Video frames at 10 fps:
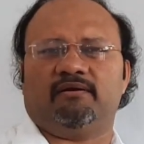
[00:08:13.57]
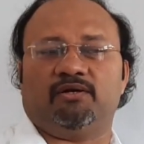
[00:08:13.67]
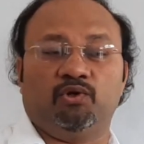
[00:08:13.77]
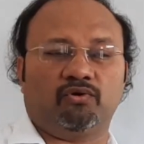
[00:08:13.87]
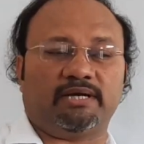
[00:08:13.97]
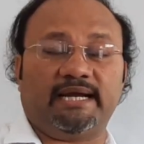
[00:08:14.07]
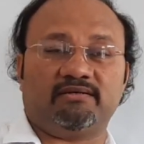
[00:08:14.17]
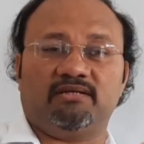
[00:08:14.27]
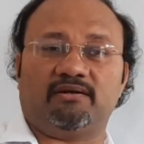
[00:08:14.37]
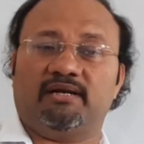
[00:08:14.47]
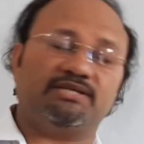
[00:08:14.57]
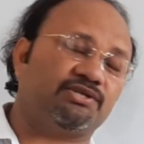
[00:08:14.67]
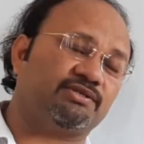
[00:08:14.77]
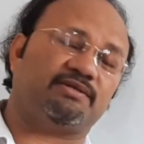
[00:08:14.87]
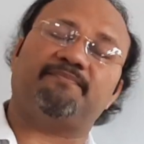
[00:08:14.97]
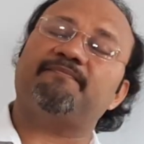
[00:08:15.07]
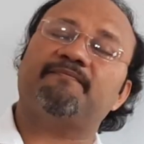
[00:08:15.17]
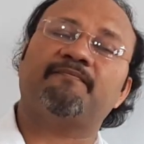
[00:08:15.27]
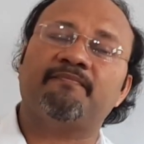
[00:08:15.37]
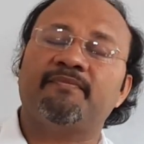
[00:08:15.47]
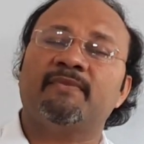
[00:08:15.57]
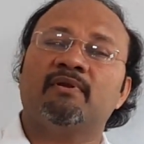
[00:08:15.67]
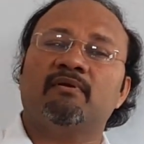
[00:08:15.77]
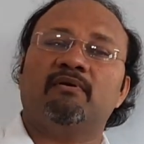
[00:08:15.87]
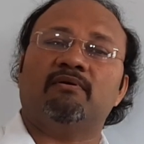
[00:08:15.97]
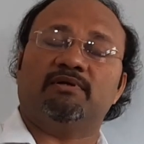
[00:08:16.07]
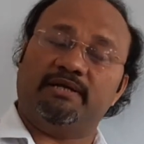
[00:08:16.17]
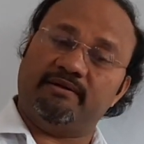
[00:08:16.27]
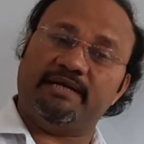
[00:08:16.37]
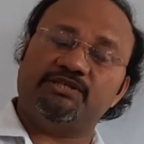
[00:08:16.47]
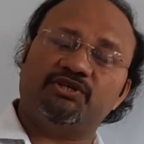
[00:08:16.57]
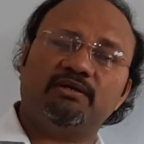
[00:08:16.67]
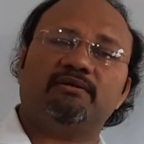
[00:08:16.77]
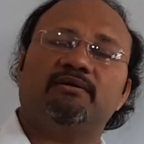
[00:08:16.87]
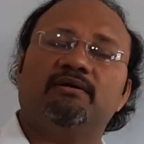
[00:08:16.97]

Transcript: Look at the relationship. In nature,